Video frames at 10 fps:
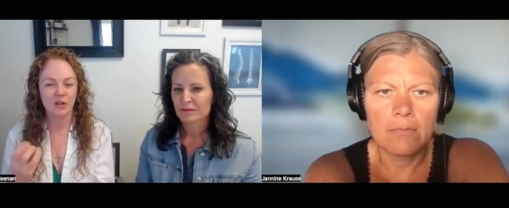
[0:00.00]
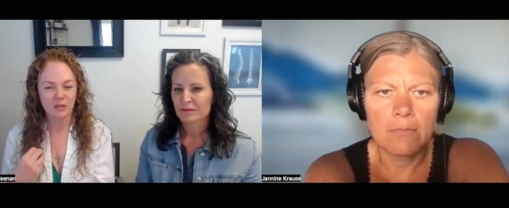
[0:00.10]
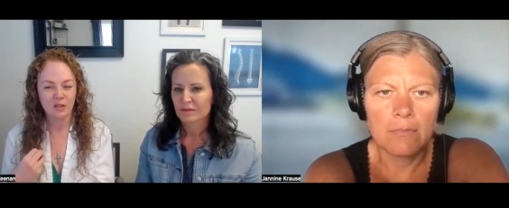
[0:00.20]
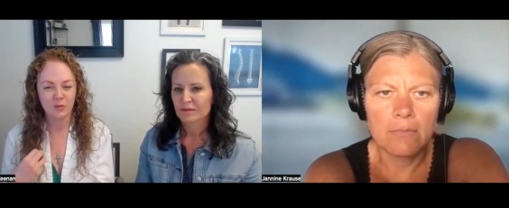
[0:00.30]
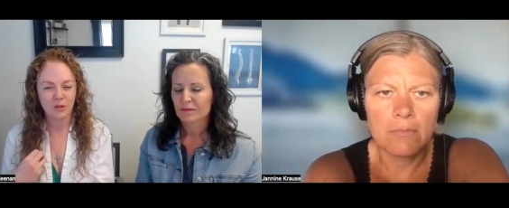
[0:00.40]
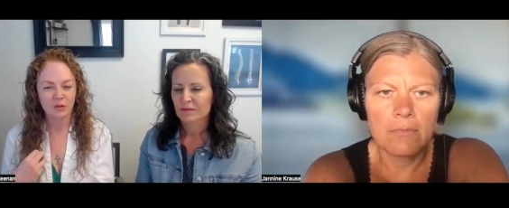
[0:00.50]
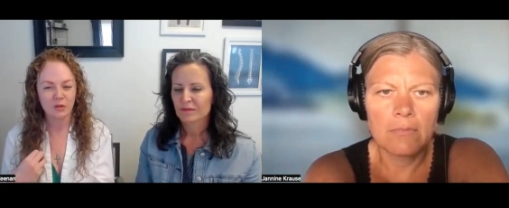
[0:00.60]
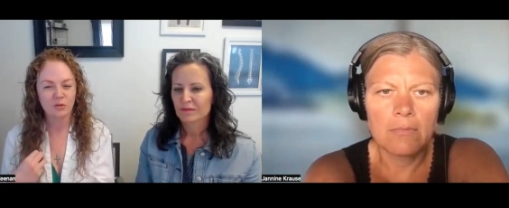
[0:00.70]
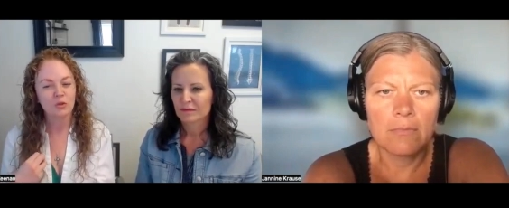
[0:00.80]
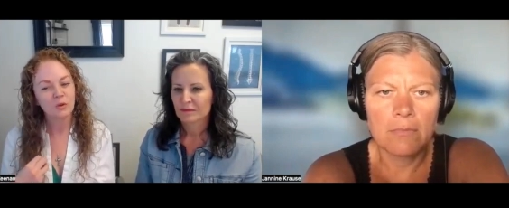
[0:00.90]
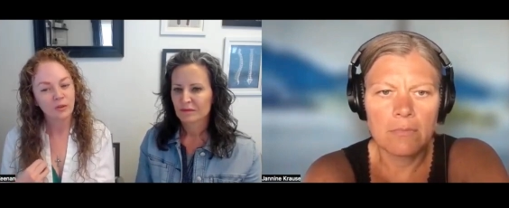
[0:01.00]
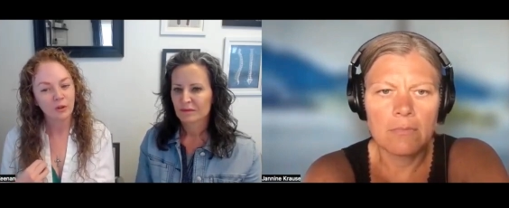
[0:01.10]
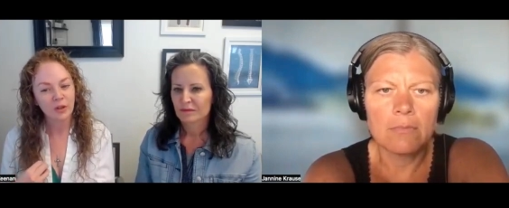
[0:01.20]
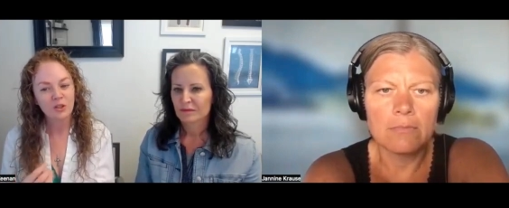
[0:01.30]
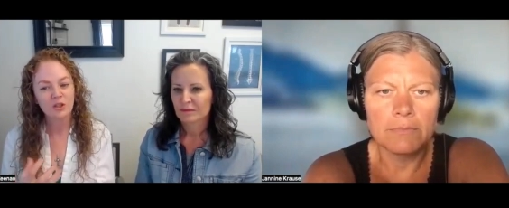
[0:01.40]
Speaker 1: and stopping your stream of
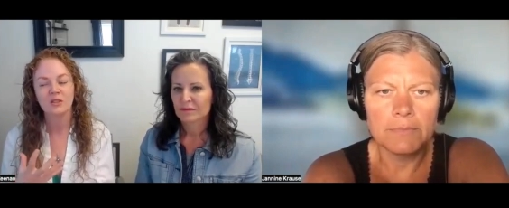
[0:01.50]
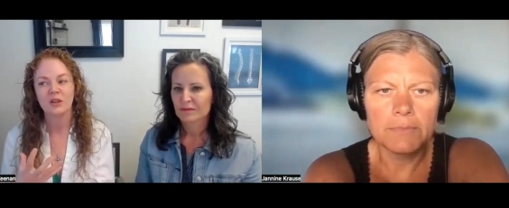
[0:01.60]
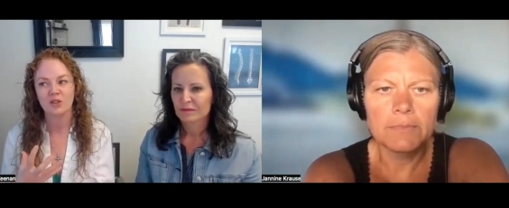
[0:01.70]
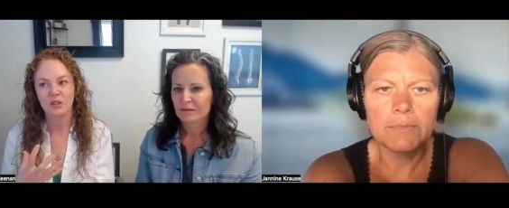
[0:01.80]
urine. She's actually